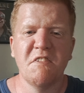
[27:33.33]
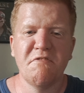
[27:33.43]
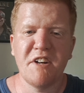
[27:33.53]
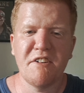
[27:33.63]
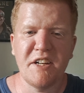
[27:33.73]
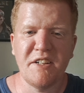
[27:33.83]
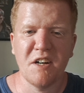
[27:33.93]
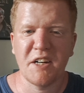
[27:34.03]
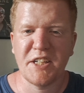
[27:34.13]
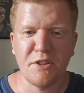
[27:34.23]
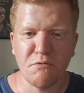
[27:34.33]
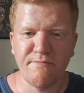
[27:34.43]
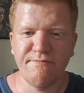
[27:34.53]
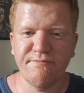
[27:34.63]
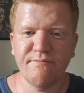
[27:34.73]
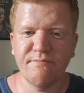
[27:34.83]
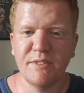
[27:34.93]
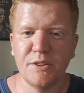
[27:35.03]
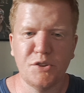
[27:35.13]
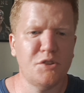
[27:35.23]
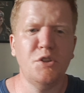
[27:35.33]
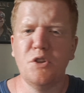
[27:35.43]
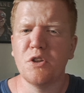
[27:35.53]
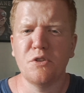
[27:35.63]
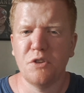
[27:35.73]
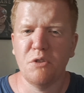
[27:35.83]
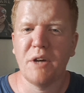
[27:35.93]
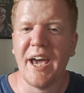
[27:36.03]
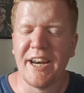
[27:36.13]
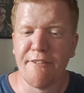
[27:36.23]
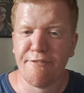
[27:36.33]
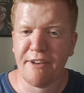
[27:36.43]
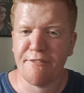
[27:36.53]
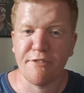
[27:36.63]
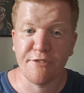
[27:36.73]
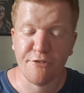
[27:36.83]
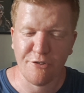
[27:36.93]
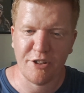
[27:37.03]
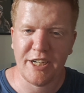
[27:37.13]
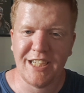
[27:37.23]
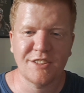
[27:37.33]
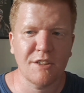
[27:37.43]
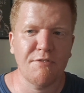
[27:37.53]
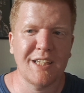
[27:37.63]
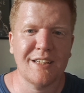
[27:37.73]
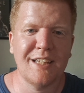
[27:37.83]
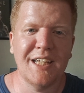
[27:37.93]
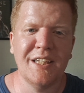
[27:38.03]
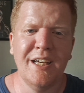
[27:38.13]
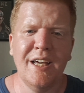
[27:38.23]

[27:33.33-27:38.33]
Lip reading: very naughty, you don't do anything for free, stuff like that.